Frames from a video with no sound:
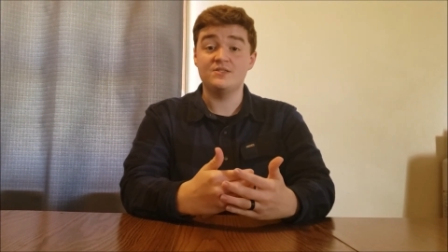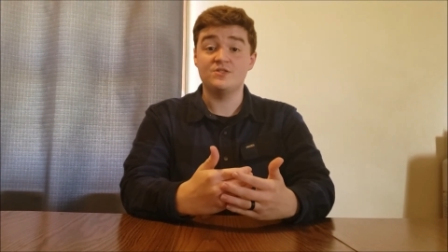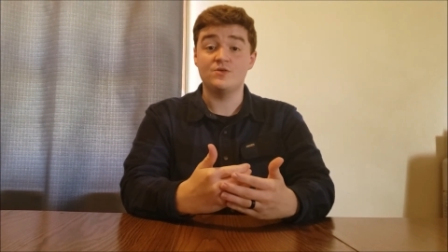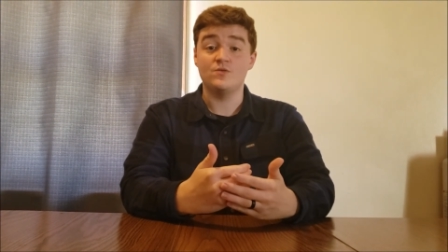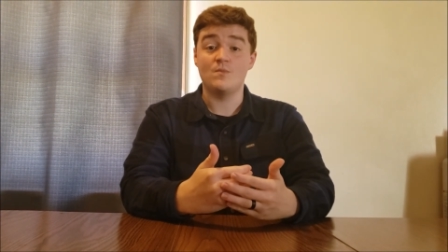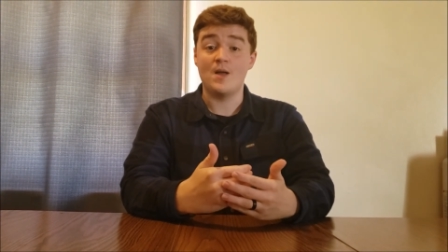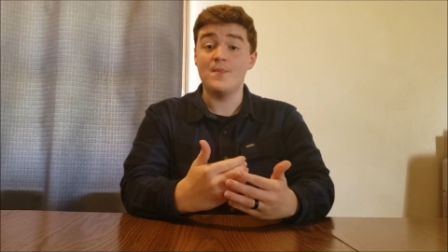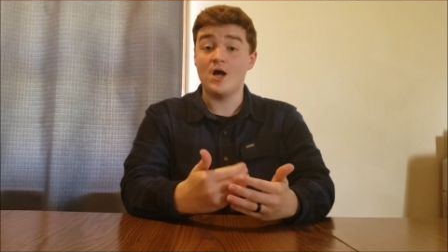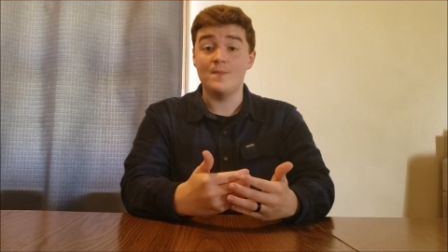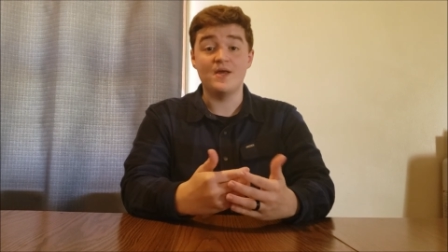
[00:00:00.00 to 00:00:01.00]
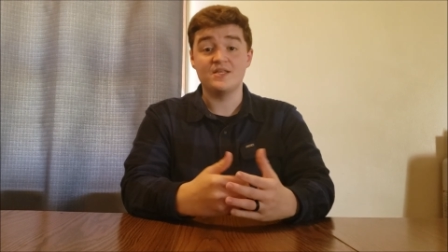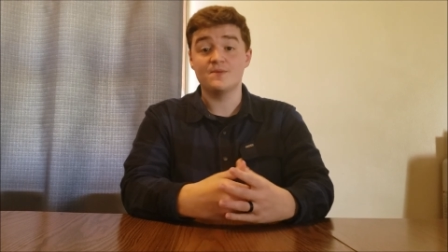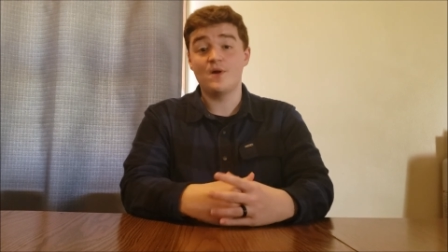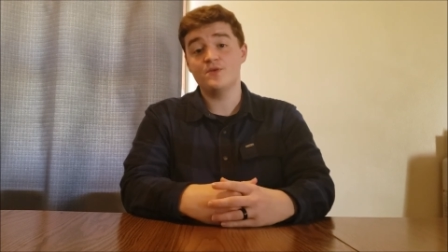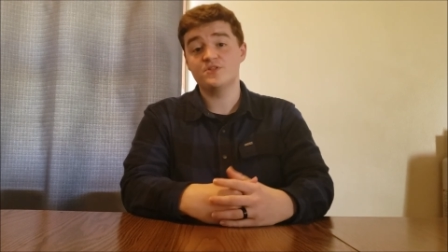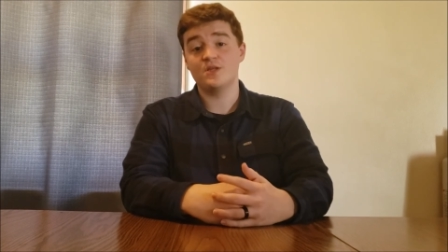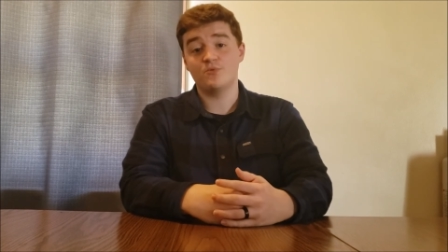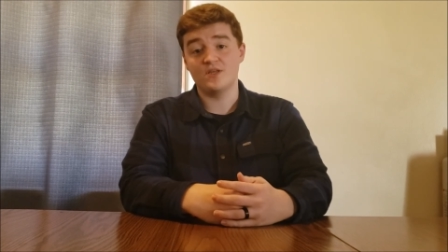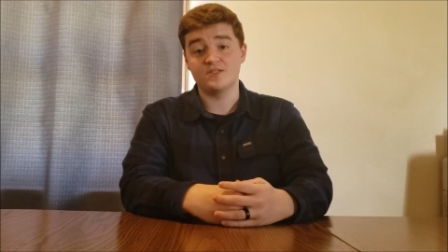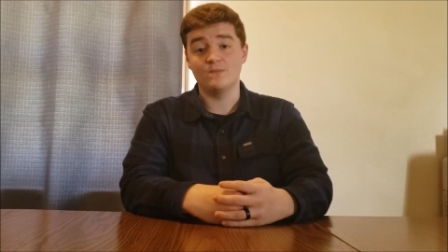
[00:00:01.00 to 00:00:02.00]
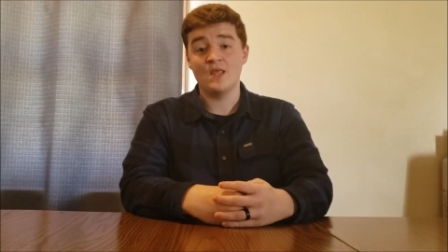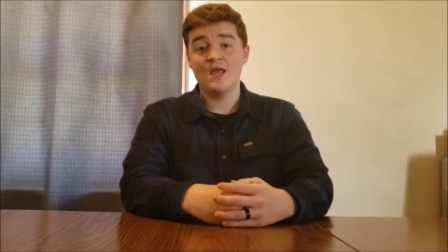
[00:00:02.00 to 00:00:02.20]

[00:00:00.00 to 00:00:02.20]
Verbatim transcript: to my mom as a Mother's Day present.